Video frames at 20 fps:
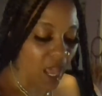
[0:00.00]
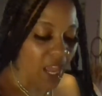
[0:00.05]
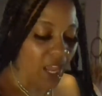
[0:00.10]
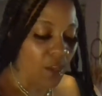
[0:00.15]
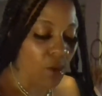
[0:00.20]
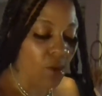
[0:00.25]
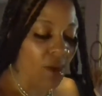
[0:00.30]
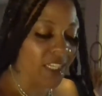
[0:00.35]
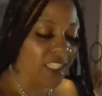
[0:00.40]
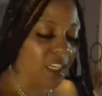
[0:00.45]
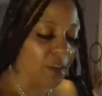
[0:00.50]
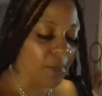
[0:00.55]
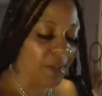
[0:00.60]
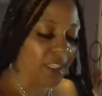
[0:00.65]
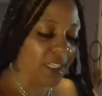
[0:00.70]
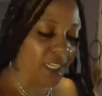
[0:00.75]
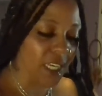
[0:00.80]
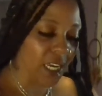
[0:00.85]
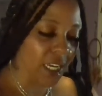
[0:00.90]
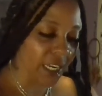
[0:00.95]
You guys could be
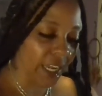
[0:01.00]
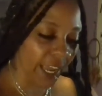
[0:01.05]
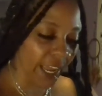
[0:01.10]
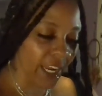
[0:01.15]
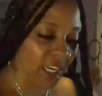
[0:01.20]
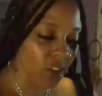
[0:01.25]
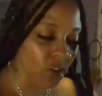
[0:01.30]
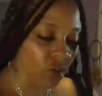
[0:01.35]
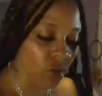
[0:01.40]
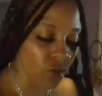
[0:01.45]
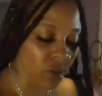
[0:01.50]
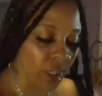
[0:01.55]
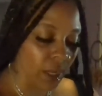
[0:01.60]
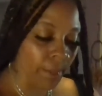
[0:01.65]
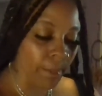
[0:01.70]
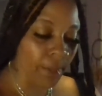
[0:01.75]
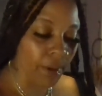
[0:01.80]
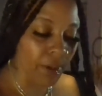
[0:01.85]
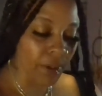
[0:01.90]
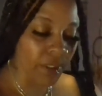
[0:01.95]
seeing angel
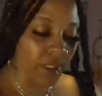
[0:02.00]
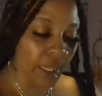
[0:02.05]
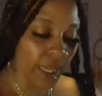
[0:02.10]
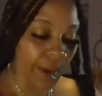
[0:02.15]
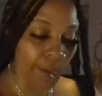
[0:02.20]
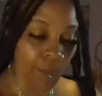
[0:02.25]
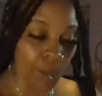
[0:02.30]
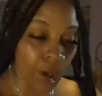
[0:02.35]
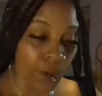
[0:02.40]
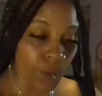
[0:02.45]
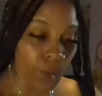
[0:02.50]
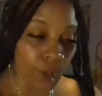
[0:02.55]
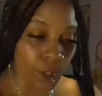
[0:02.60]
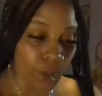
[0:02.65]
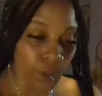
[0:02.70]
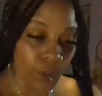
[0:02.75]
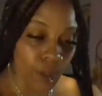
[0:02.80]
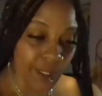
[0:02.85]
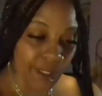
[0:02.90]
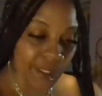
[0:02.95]
numbers like
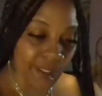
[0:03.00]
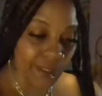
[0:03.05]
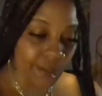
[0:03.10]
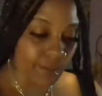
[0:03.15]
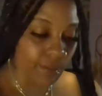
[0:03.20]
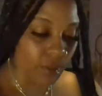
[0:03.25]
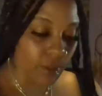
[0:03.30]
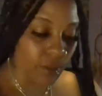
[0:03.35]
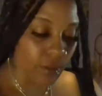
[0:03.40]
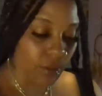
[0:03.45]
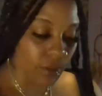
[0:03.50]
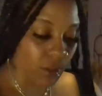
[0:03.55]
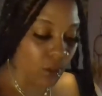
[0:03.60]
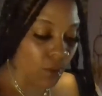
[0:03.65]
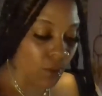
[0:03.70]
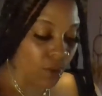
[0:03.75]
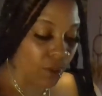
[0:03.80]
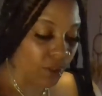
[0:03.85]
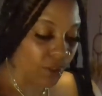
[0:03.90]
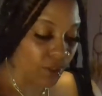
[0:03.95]
111, so
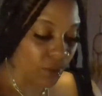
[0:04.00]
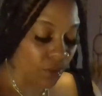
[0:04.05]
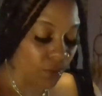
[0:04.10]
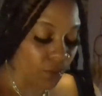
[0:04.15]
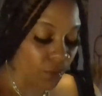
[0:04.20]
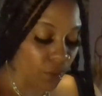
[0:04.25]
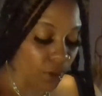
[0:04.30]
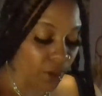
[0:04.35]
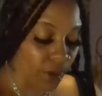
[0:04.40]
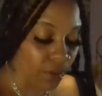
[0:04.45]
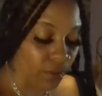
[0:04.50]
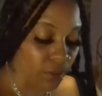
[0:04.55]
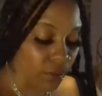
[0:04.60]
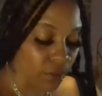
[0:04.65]
on and so forth.